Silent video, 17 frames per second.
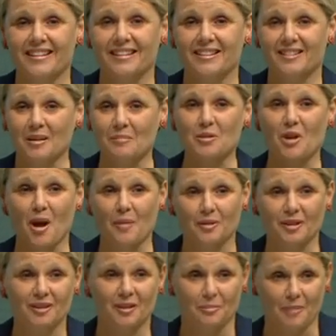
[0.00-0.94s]

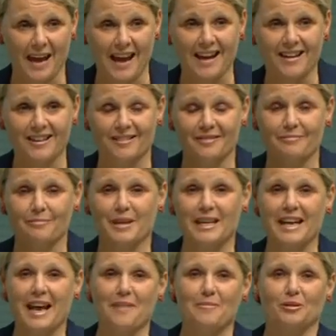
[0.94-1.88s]
Sometimes it's about
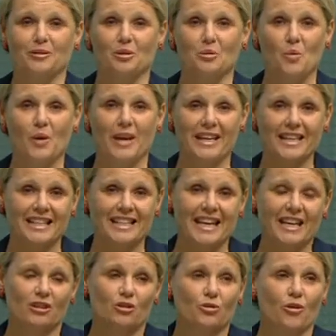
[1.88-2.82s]
being able to win and
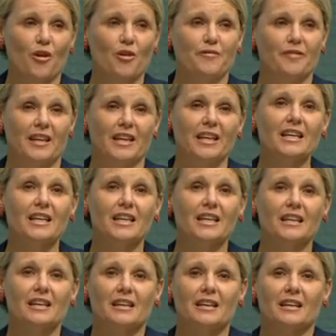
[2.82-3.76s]
get a trophy,
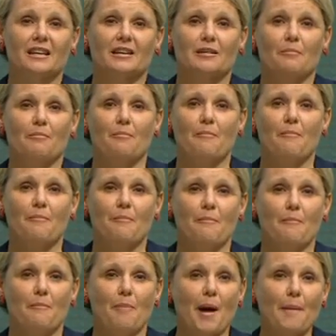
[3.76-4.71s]

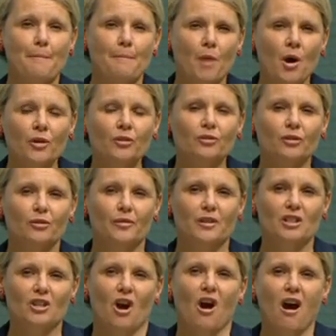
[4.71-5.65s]
but most of the
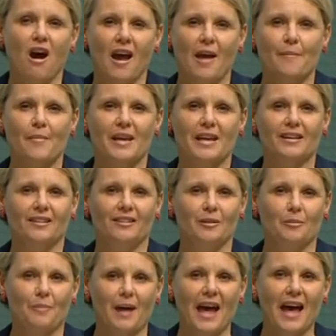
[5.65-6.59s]
time it's
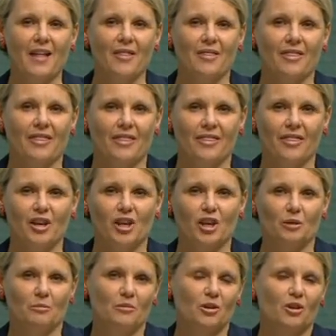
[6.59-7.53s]
about the
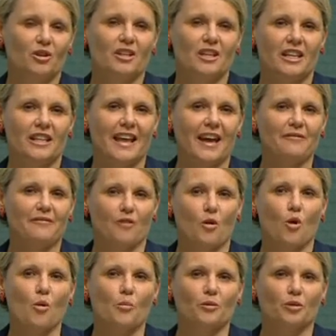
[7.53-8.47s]
community that
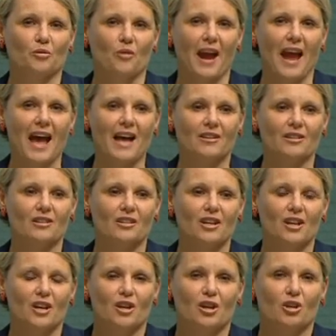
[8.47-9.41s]
forms around
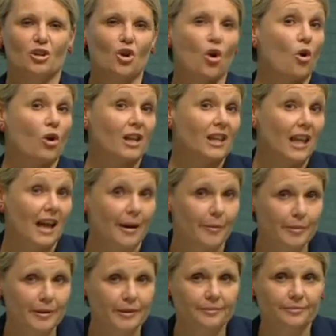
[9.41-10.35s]
your
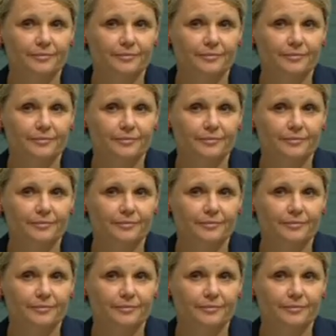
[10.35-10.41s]
club